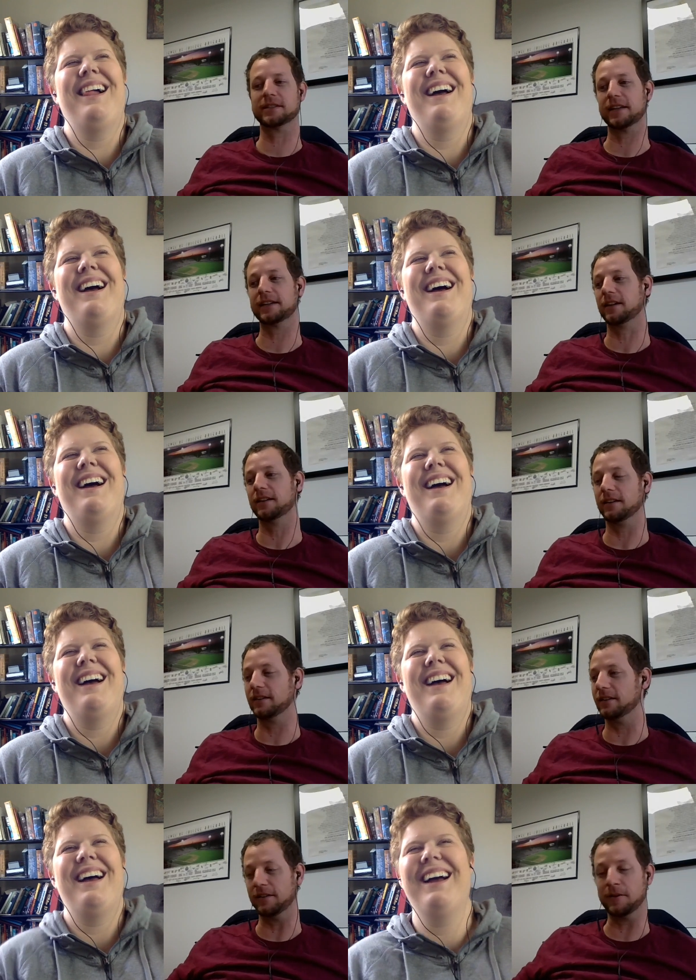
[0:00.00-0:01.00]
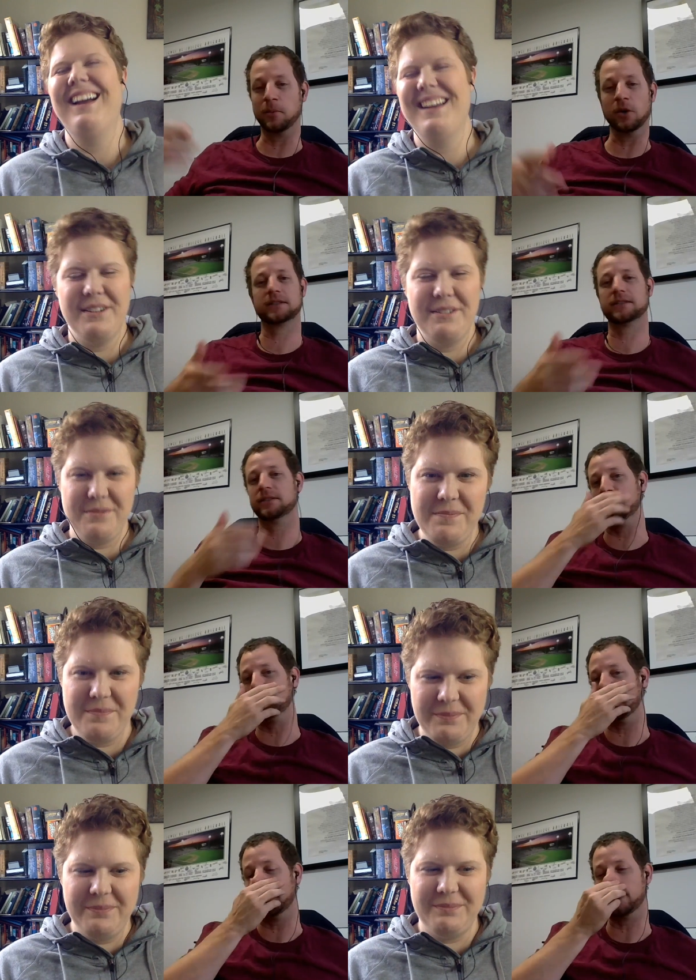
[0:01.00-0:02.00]
Speaker 1: Cause like the books
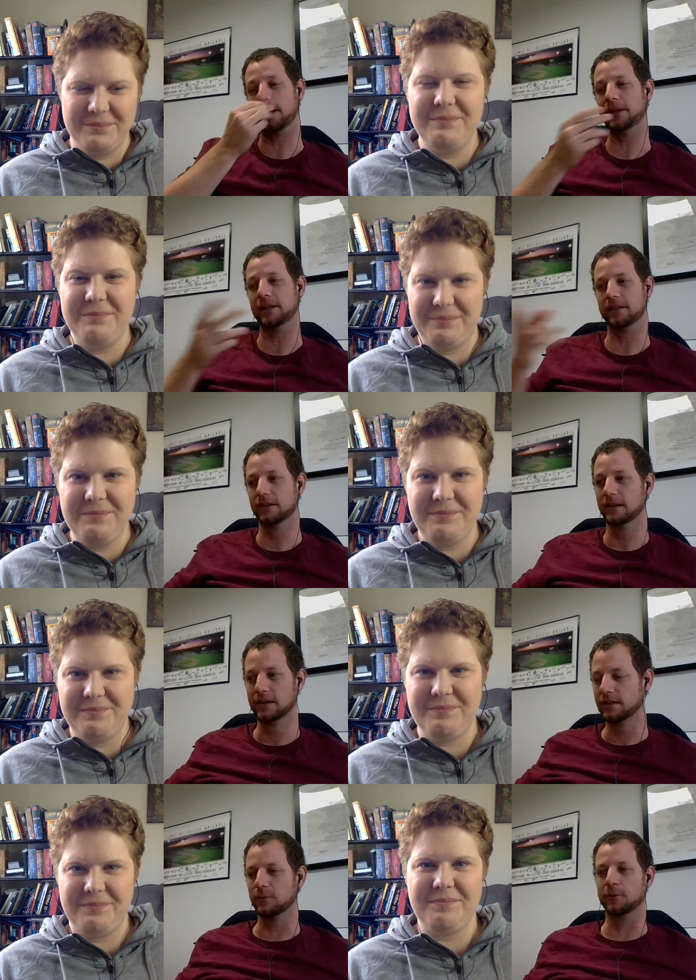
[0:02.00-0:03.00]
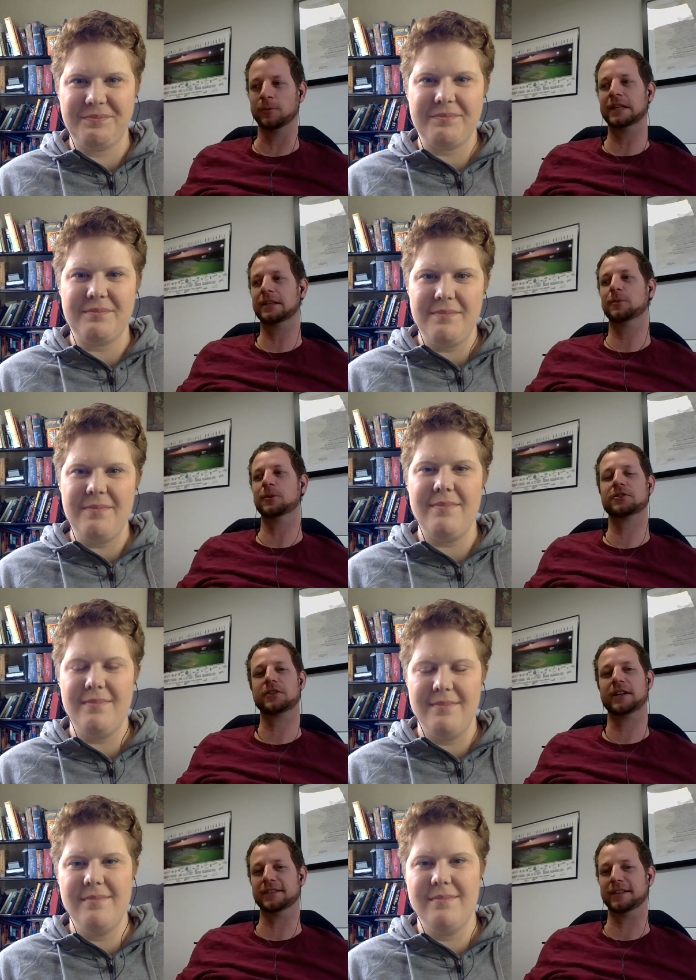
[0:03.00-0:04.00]
too, like, I mean, when we get the
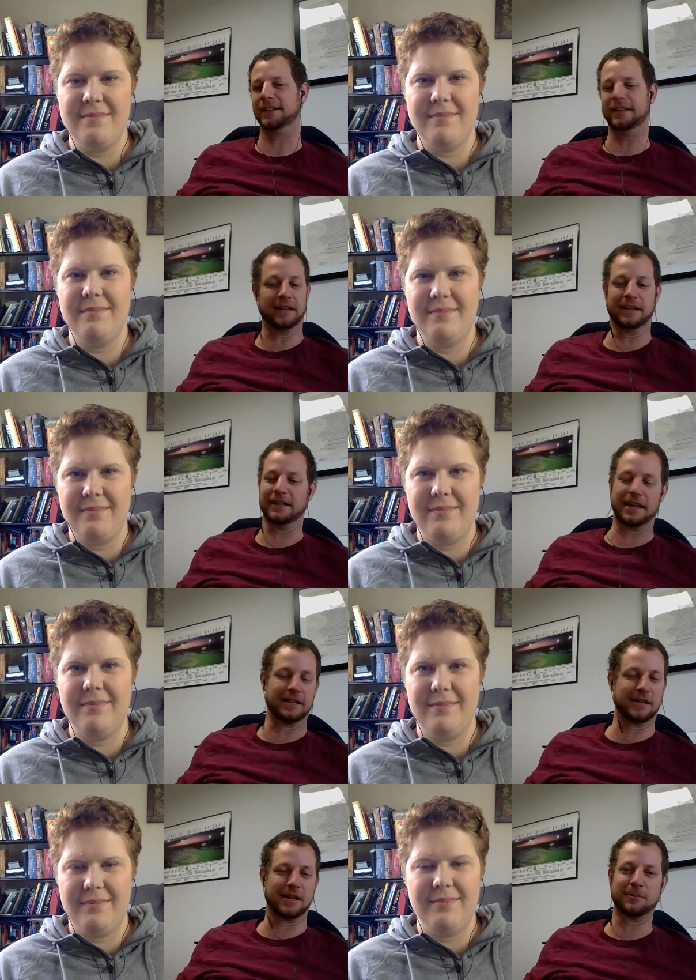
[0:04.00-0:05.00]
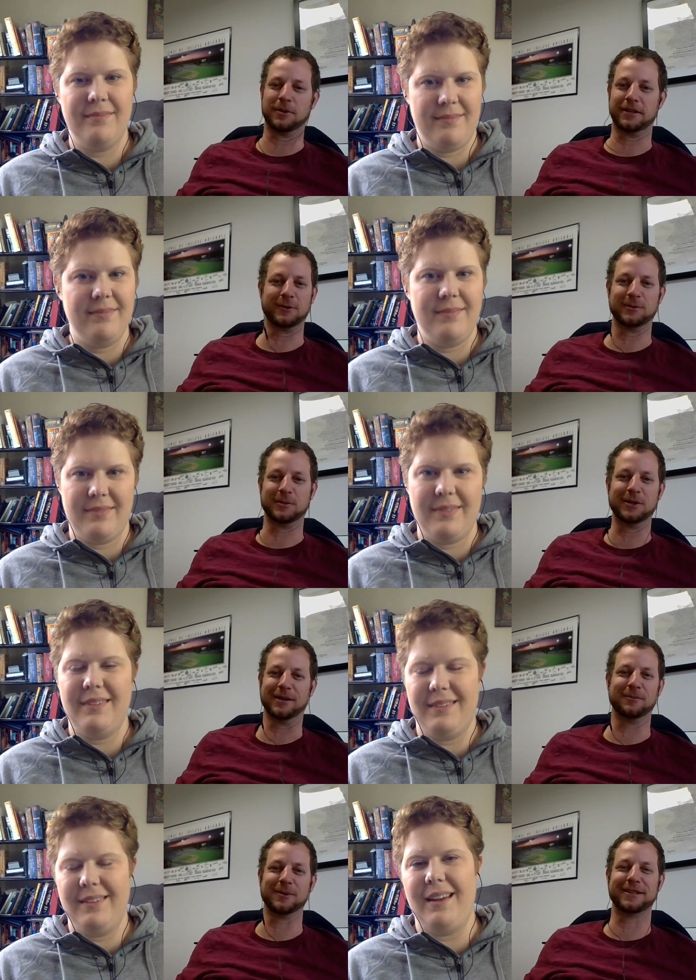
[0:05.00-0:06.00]
books translated, like I, I play those,
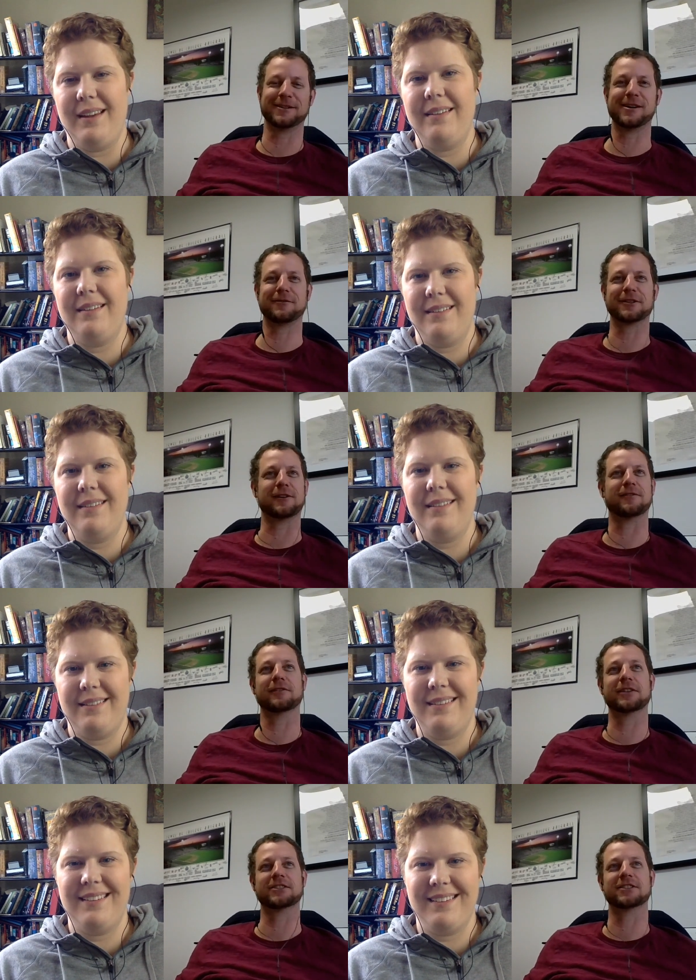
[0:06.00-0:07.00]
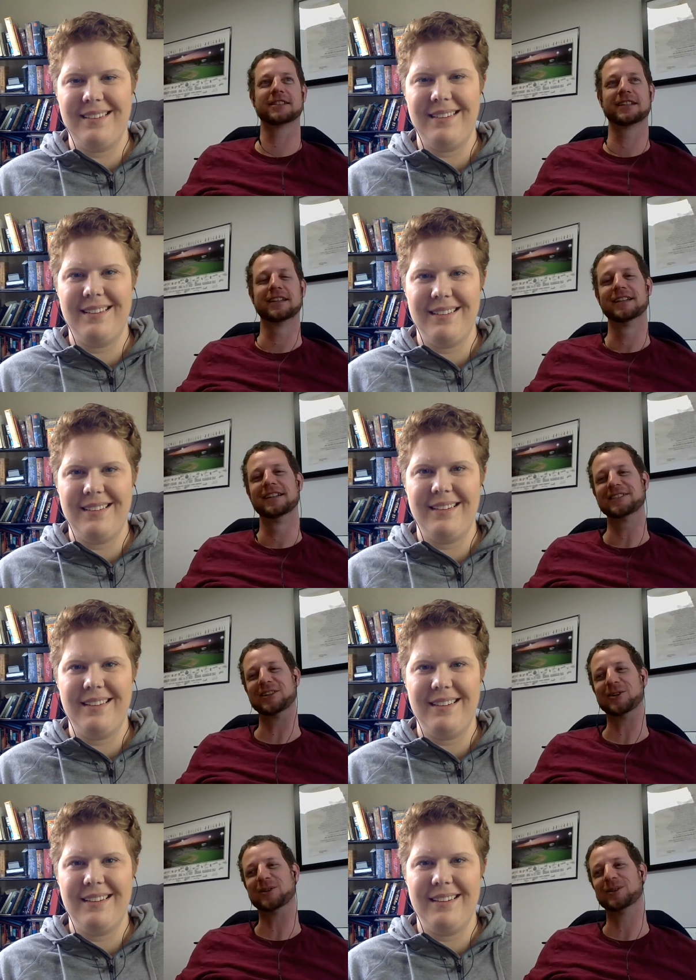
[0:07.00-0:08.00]
I play the yeah. Graphic Novel Adventures.
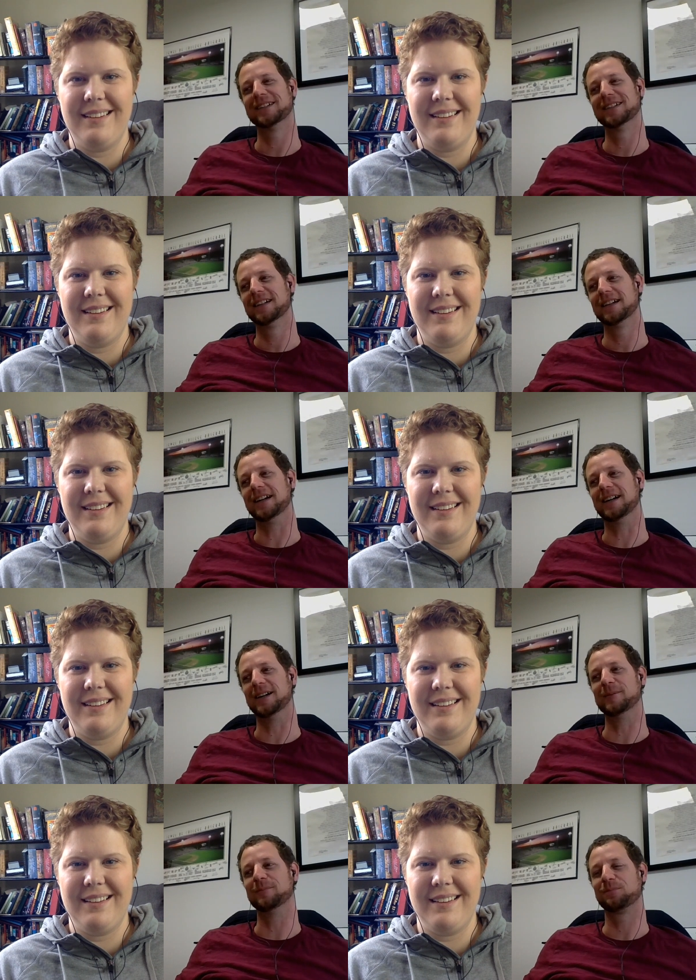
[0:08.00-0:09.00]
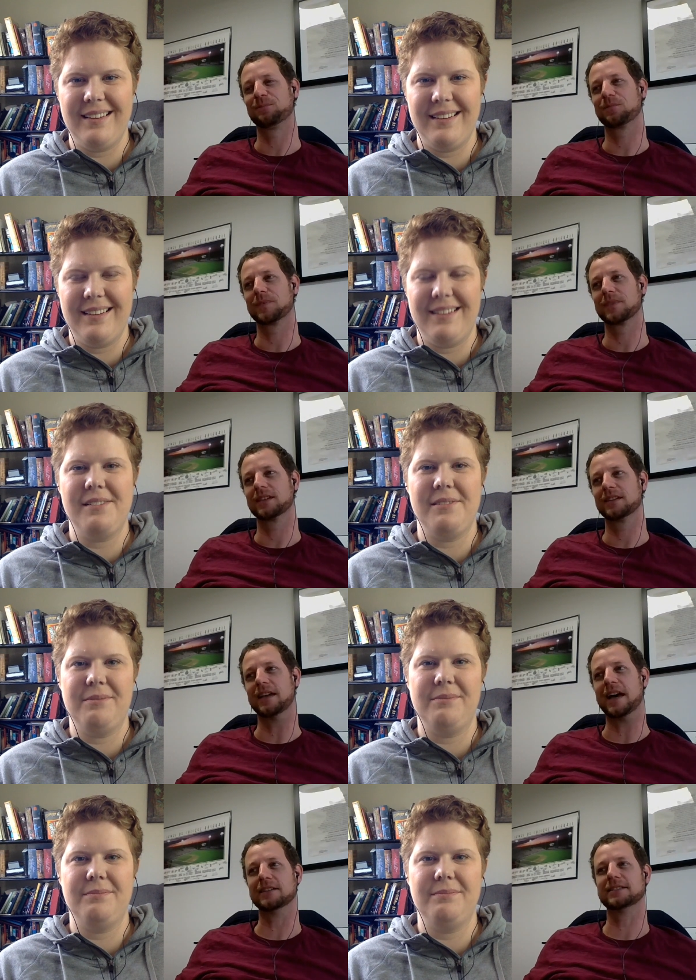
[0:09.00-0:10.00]
So um,
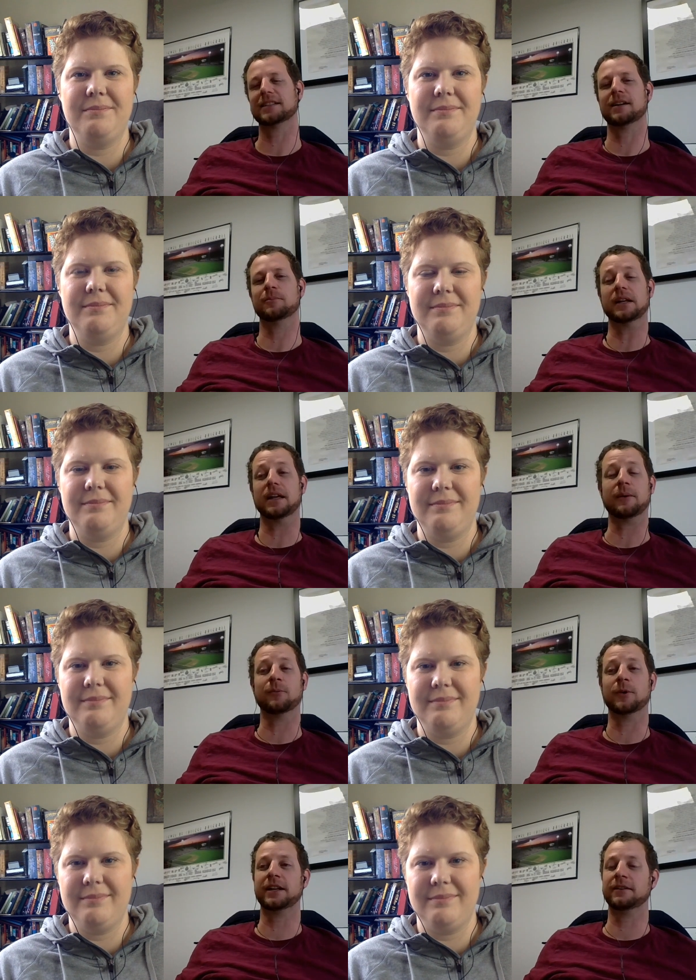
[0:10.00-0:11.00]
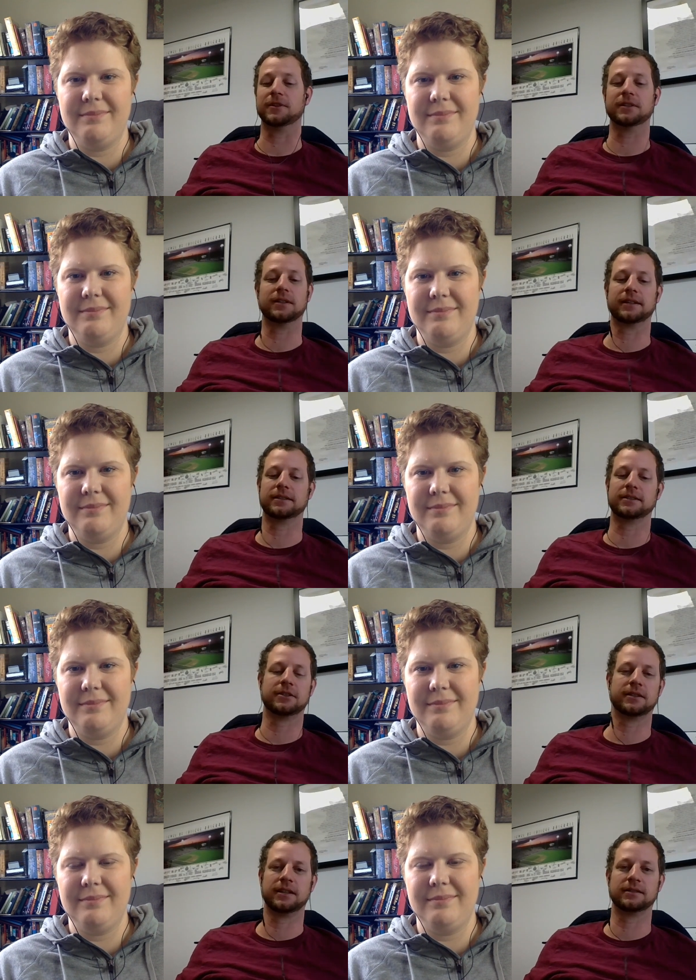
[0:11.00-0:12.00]
outside, but I'm waiting for like
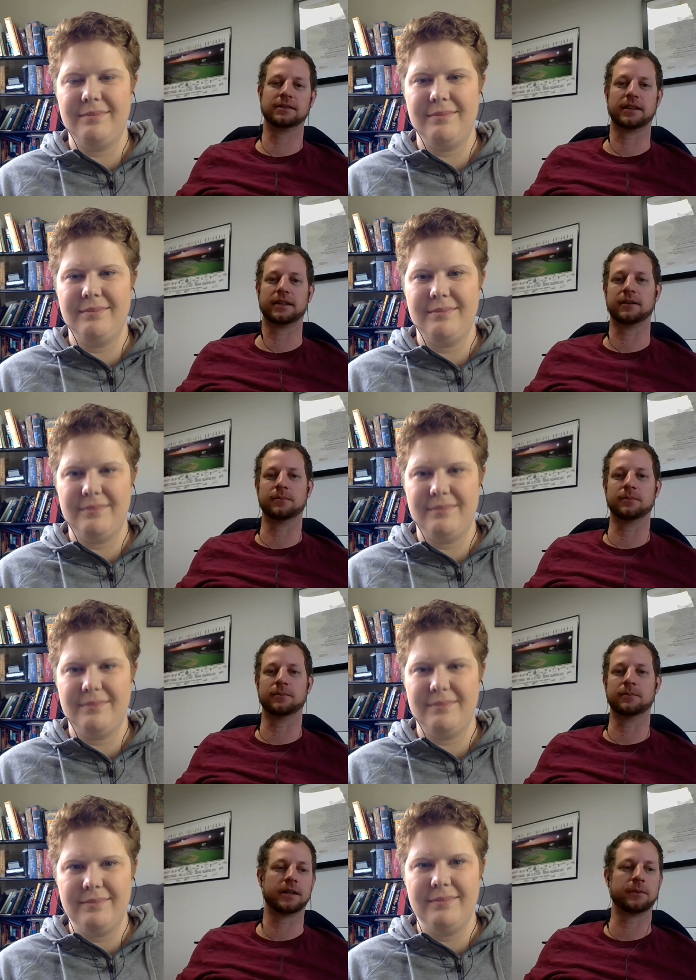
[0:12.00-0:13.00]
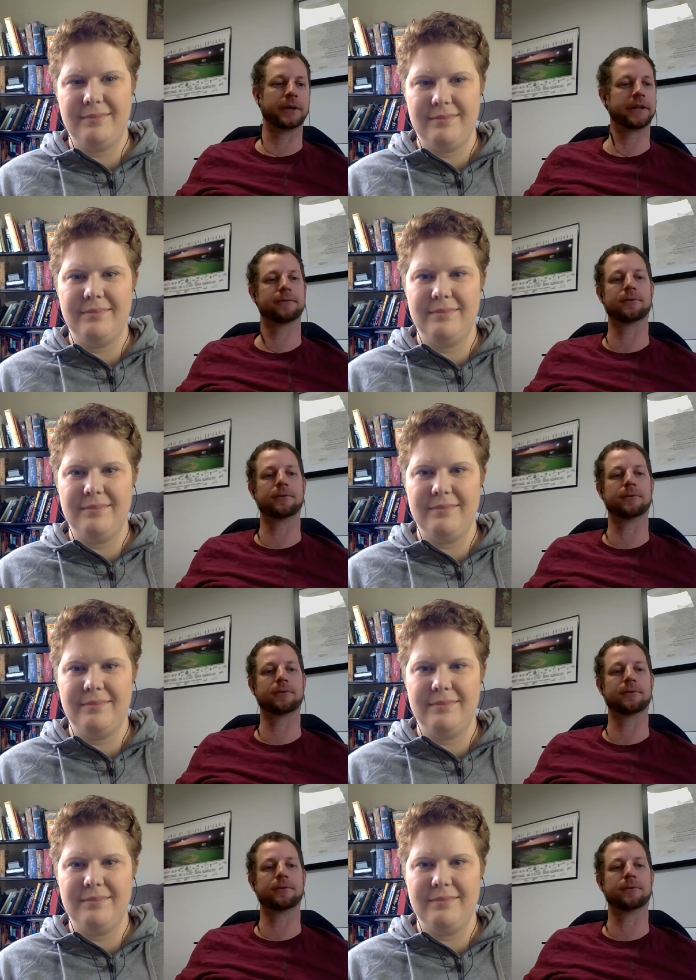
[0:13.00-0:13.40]
certain things like Unbroken. I'm